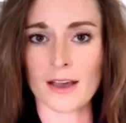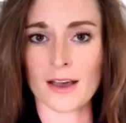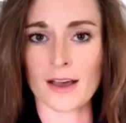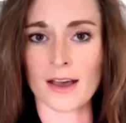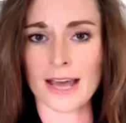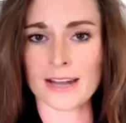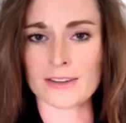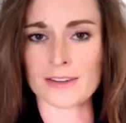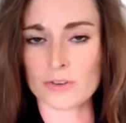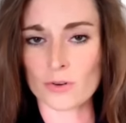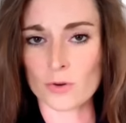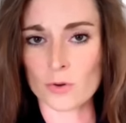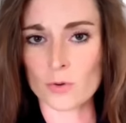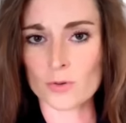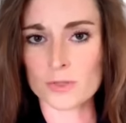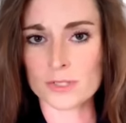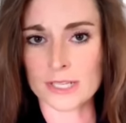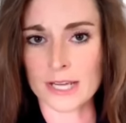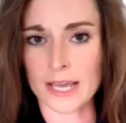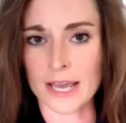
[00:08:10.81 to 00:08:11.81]
and for
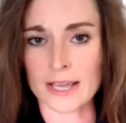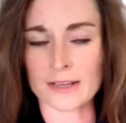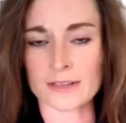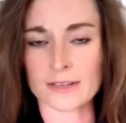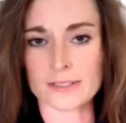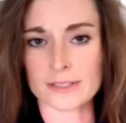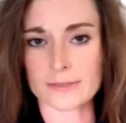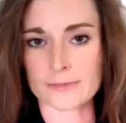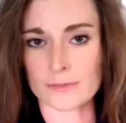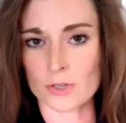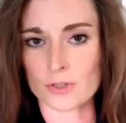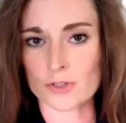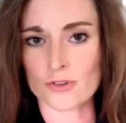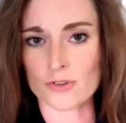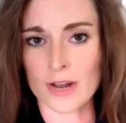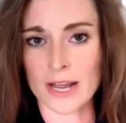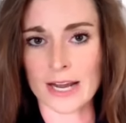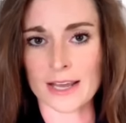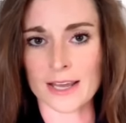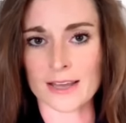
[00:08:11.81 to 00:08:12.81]
all states,
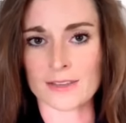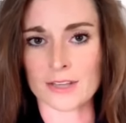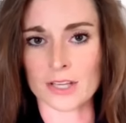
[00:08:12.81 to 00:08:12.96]
Australia,